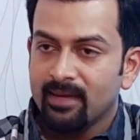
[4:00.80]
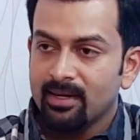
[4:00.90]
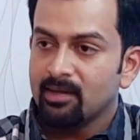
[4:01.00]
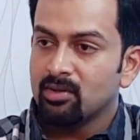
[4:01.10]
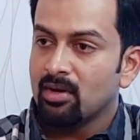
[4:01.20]

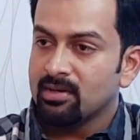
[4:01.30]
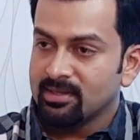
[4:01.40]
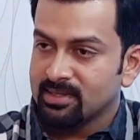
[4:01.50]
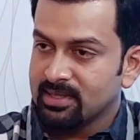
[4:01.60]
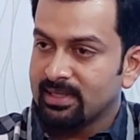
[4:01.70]
that I do not
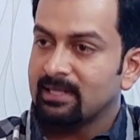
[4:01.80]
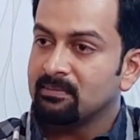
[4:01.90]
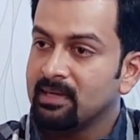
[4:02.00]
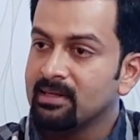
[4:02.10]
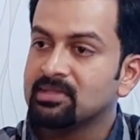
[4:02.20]
necessarily
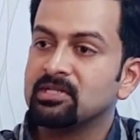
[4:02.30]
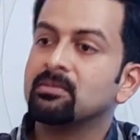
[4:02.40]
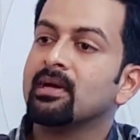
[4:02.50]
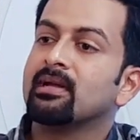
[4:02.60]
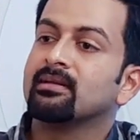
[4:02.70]
mean
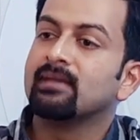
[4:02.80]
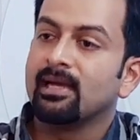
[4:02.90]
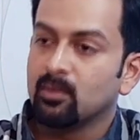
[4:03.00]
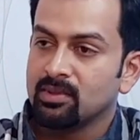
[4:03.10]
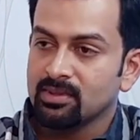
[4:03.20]
cinema in other
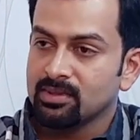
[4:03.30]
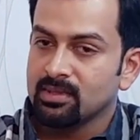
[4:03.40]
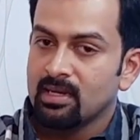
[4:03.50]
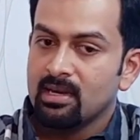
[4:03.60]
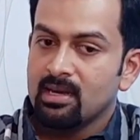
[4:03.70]

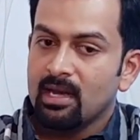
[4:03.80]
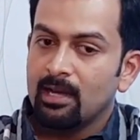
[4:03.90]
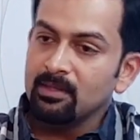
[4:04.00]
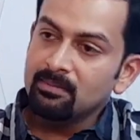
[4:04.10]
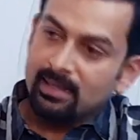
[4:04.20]
languages.
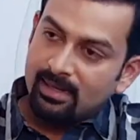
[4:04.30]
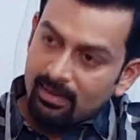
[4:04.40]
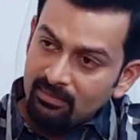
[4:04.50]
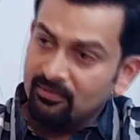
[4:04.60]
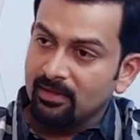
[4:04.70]
I mean
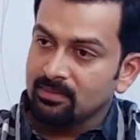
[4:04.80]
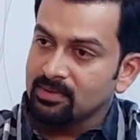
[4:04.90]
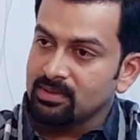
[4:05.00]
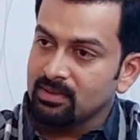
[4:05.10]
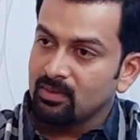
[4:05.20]
Malayalam
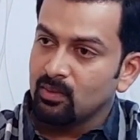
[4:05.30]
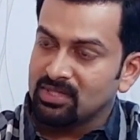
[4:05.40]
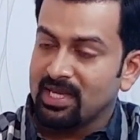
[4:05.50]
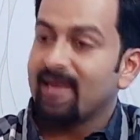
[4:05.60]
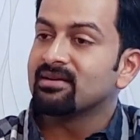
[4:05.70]
films
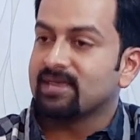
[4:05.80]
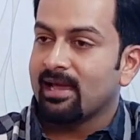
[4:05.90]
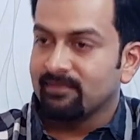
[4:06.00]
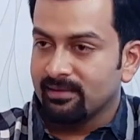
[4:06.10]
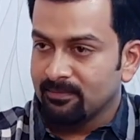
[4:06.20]
which can
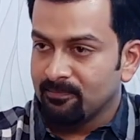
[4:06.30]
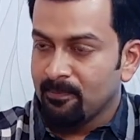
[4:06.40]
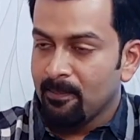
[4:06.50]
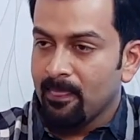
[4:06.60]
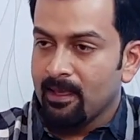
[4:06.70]
travel.
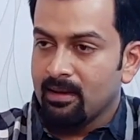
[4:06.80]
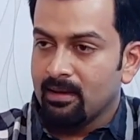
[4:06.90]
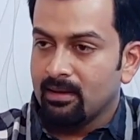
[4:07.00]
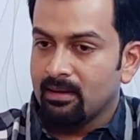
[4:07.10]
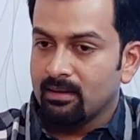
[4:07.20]
Right.
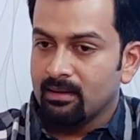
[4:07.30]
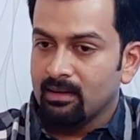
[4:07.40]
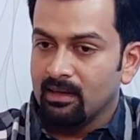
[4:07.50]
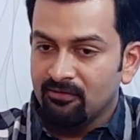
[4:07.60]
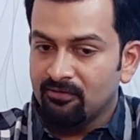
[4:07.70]
Uh,
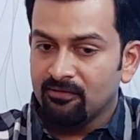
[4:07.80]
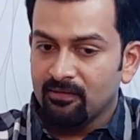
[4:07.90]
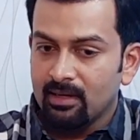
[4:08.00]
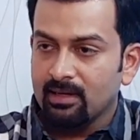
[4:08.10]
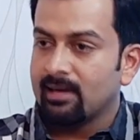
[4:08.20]
if
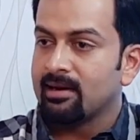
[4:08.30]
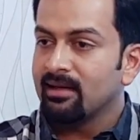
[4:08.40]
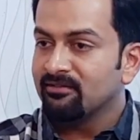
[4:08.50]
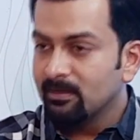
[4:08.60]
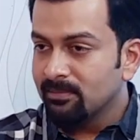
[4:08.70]
a
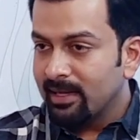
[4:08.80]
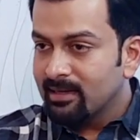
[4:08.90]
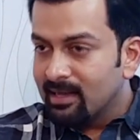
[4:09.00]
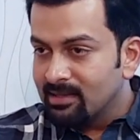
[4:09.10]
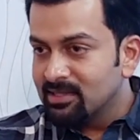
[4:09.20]
Kannada film
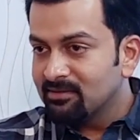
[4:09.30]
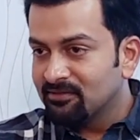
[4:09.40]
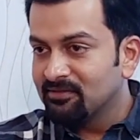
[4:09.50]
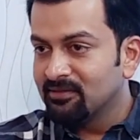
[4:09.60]
like K G F